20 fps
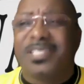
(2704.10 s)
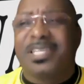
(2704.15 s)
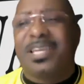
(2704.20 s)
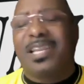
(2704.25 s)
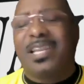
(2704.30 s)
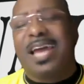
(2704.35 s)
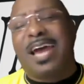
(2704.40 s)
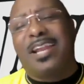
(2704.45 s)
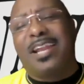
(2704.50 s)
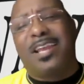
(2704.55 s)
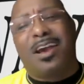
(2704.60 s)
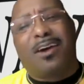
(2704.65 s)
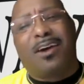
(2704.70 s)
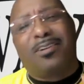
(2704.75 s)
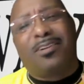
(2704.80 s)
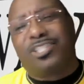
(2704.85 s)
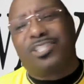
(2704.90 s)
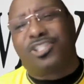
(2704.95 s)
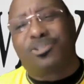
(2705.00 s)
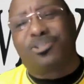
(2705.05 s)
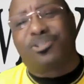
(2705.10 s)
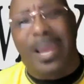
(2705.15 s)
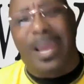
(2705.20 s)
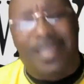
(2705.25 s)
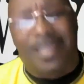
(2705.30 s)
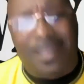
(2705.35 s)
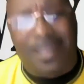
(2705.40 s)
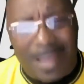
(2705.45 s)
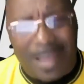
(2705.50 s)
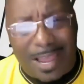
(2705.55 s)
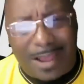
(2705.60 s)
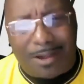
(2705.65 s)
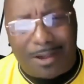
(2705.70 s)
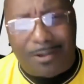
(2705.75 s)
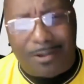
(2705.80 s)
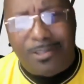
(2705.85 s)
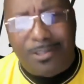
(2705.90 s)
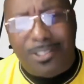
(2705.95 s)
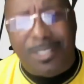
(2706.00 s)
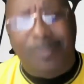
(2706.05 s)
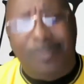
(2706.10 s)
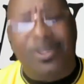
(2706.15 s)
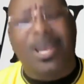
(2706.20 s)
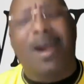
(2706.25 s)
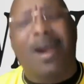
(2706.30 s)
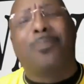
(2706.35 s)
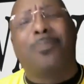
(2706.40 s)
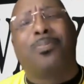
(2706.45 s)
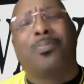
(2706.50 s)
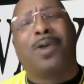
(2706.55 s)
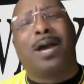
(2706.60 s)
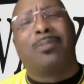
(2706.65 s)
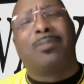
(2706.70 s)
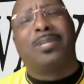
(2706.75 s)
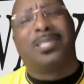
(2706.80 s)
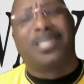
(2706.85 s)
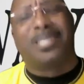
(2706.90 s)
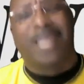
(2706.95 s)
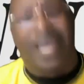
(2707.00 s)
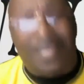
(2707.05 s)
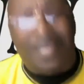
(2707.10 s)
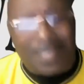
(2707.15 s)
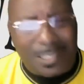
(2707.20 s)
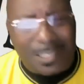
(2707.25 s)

a lot of y'all distracted now. Some of y'all probably texting